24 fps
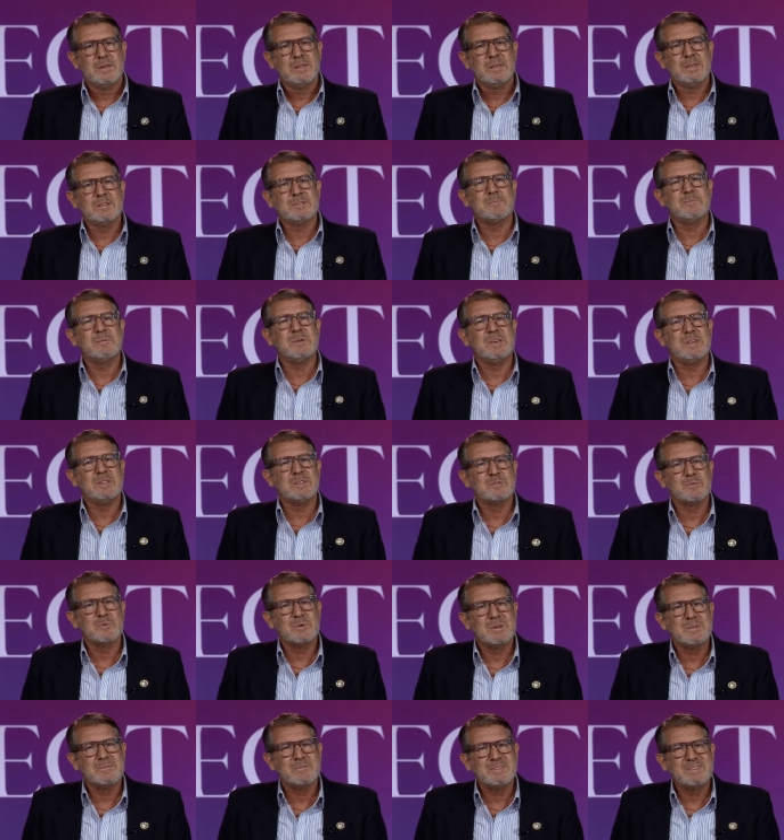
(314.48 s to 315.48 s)
This means
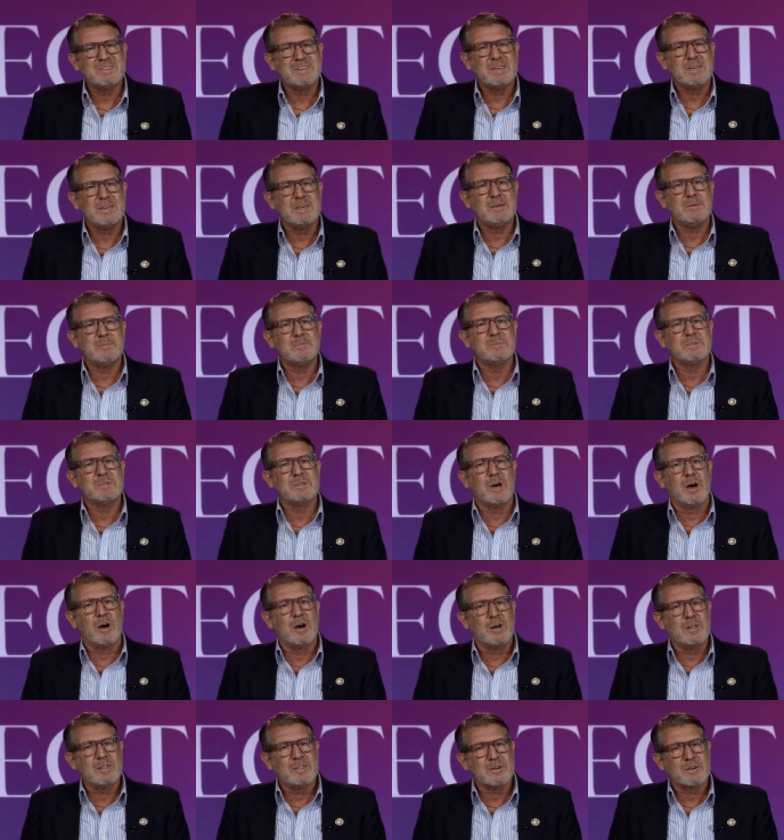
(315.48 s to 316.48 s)
we have teams
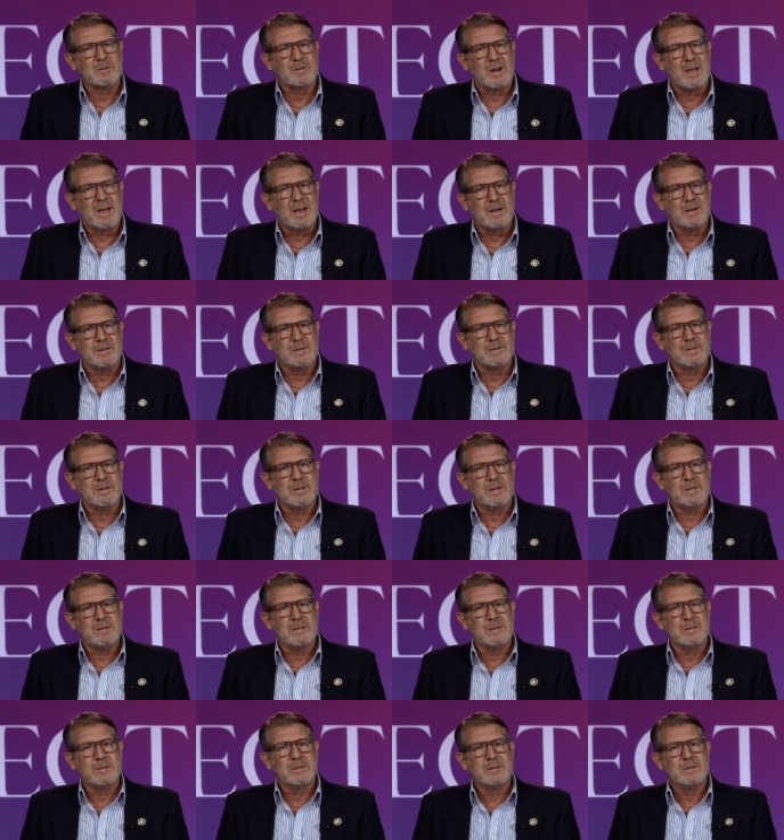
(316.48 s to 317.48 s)
on the ground
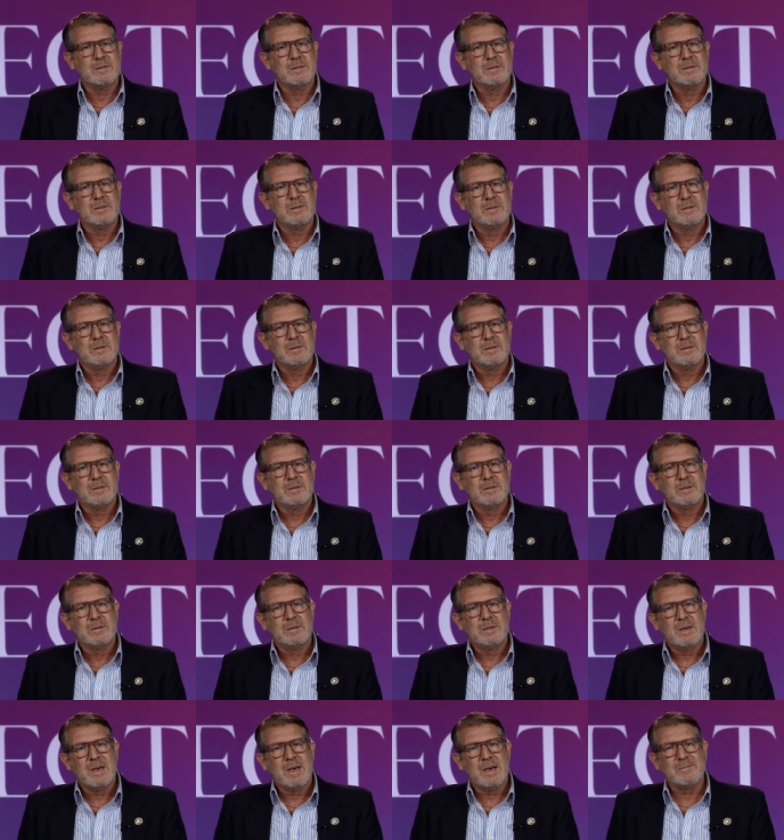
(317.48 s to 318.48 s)

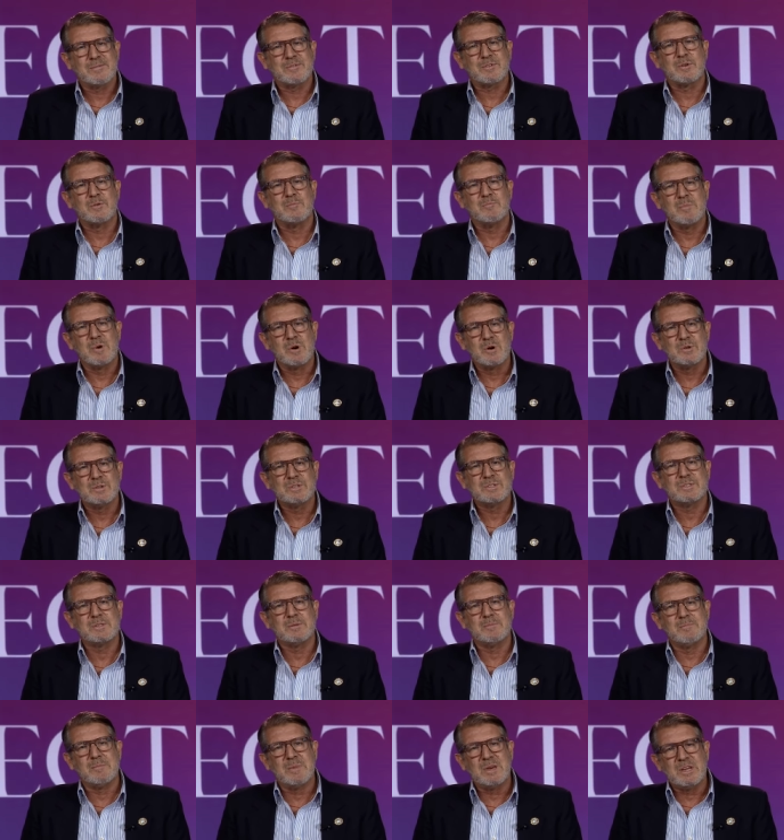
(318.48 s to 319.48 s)
after
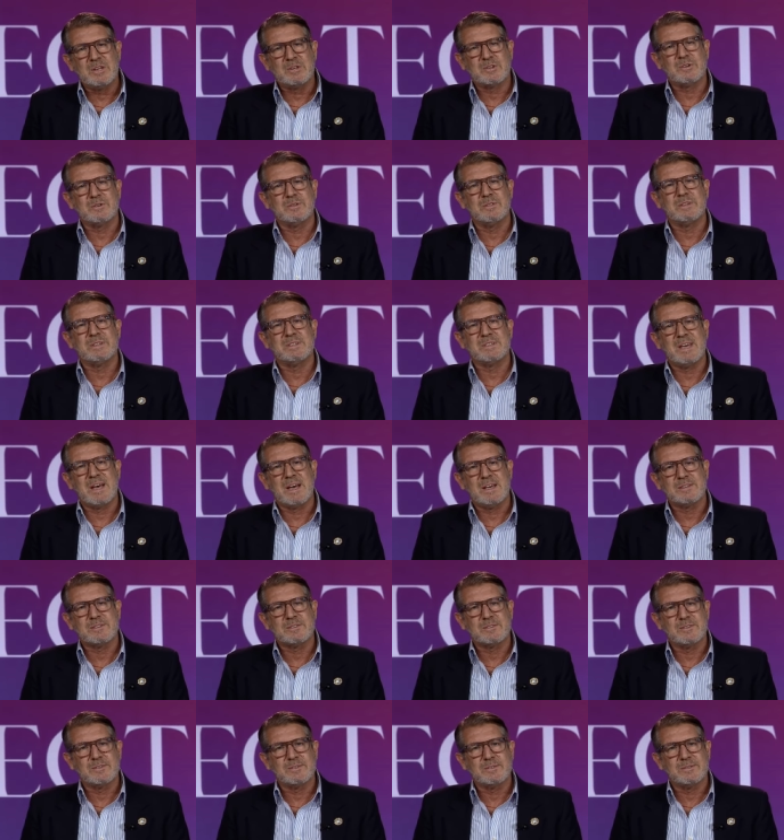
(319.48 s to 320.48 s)
most major
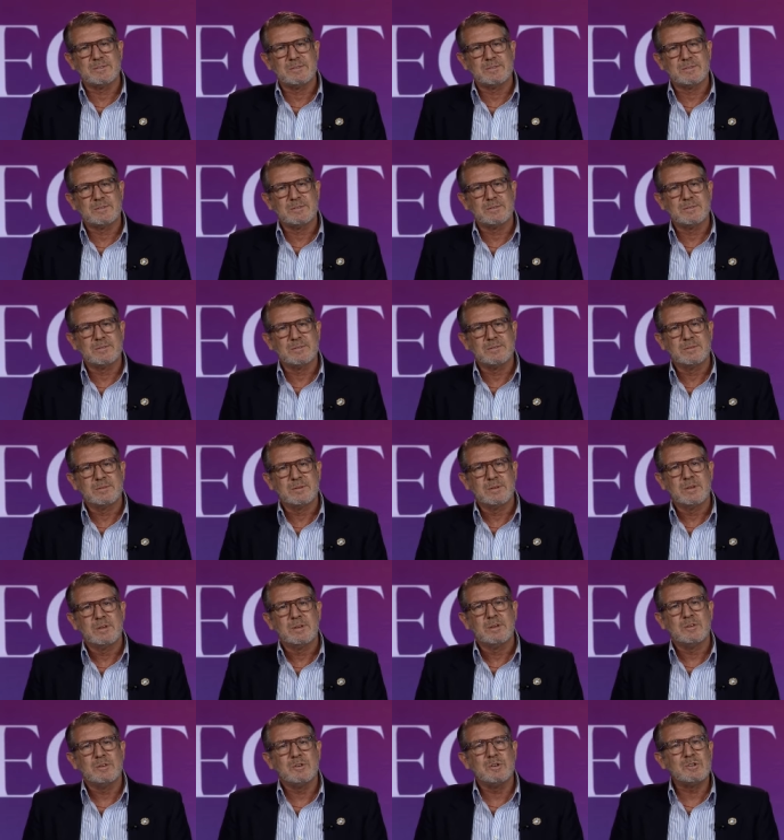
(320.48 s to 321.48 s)
disasters,
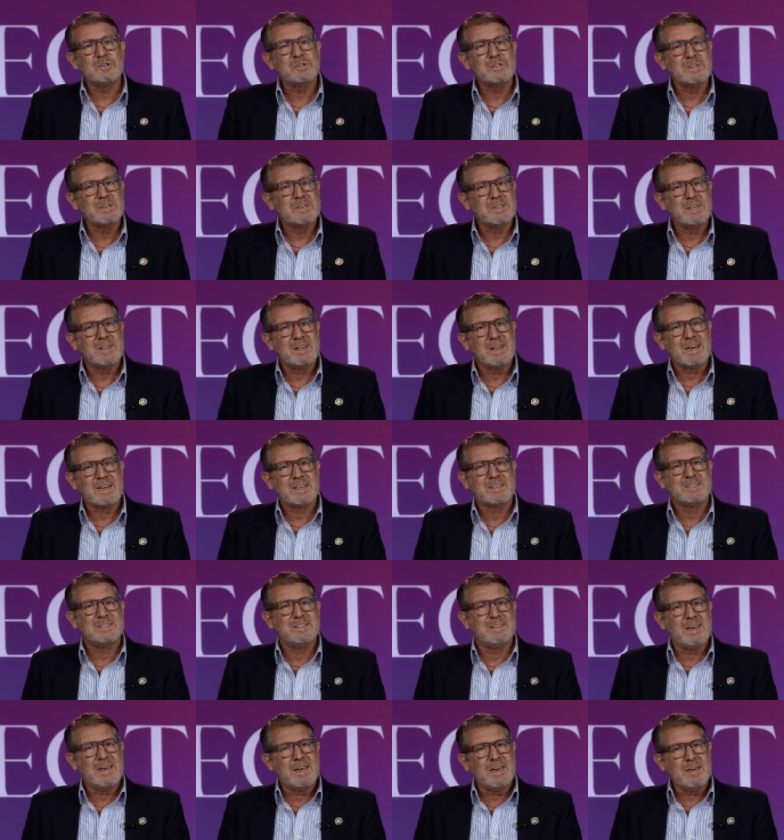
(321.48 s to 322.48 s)
usually the
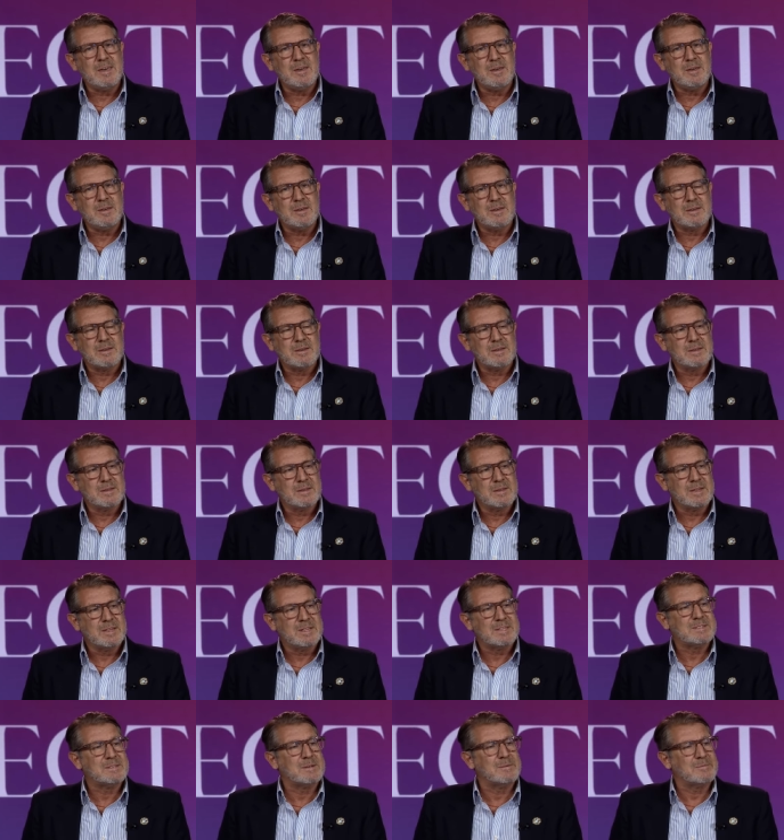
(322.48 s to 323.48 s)
next day
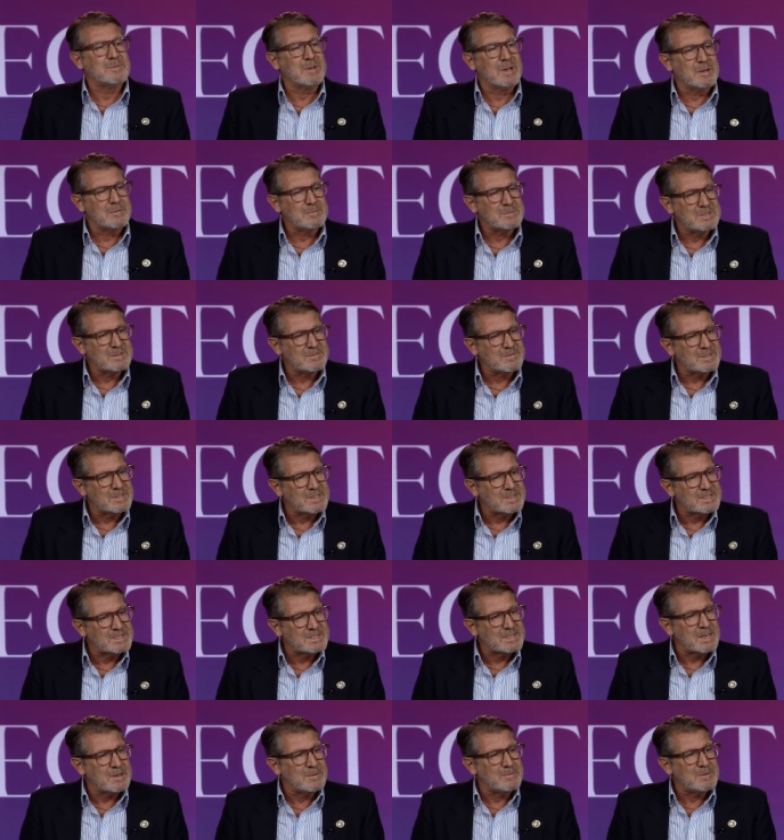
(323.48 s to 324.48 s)
and sometimes even the
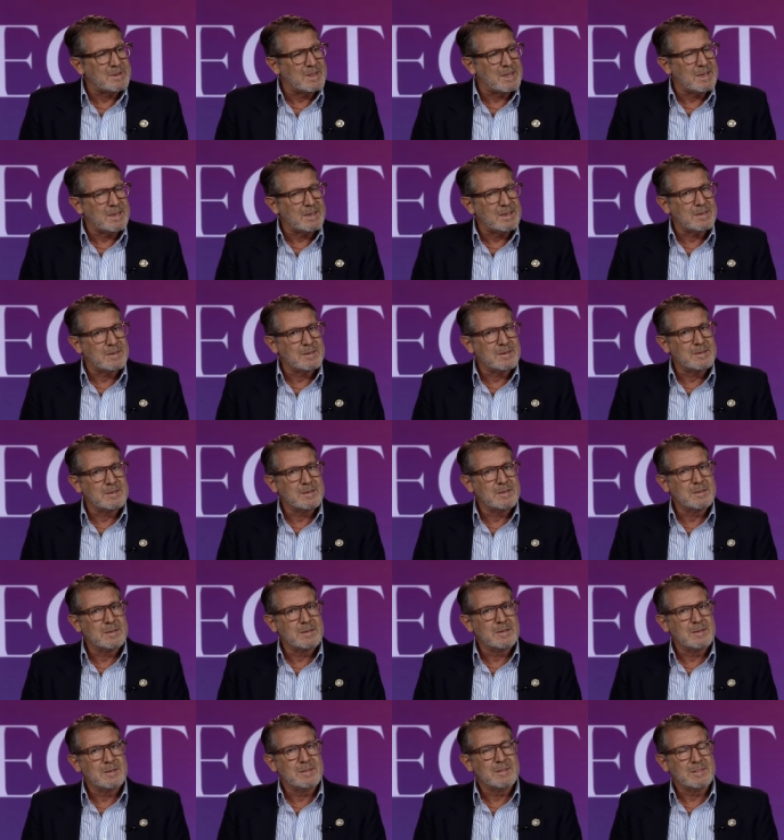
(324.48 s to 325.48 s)
same day.
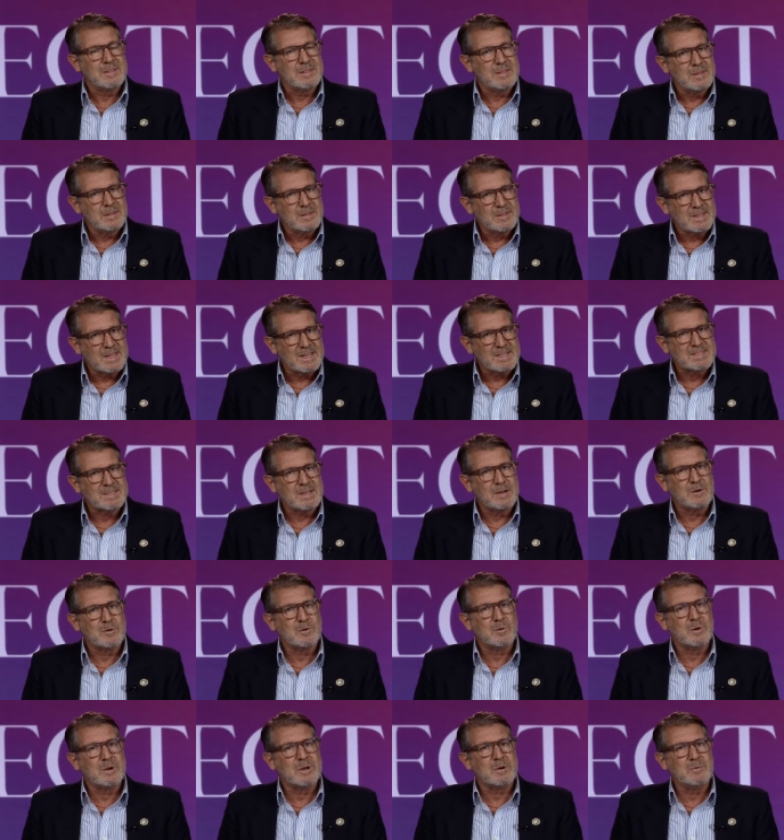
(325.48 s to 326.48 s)
That's how
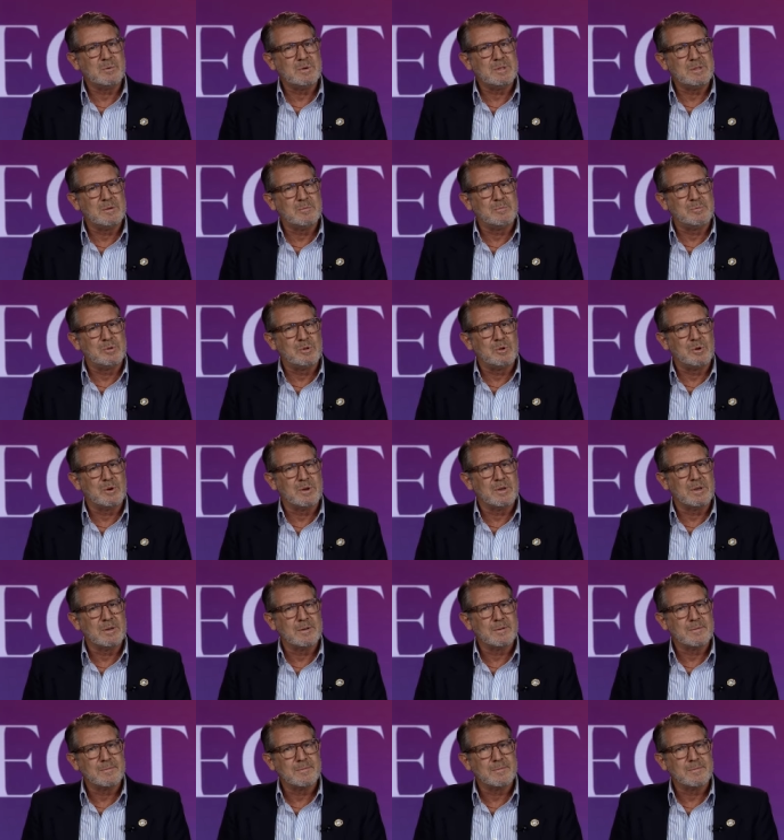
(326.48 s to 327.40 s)
quick we deploy.